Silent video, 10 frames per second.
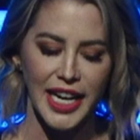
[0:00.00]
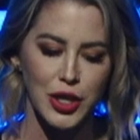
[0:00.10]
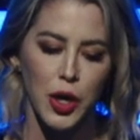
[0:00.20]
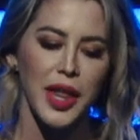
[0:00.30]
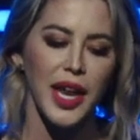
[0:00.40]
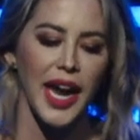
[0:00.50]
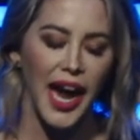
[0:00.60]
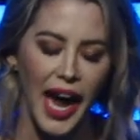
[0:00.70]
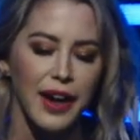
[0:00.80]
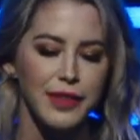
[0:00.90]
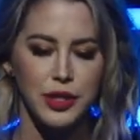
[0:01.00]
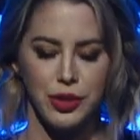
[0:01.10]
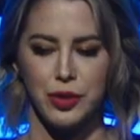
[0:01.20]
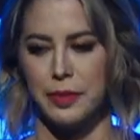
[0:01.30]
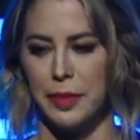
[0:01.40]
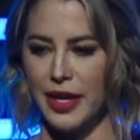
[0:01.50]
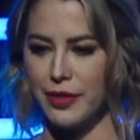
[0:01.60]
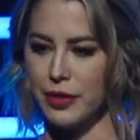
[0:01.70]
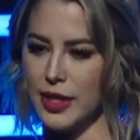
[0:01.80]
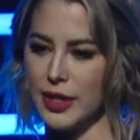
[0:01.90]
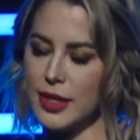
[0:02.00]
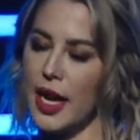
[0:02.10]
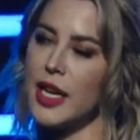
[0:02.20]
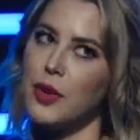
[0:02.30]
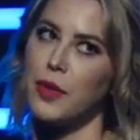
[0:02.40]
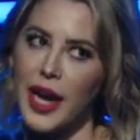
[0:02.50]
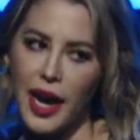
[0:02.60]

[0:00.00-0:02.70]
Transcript: I know that I have to do the mindfulness. I know I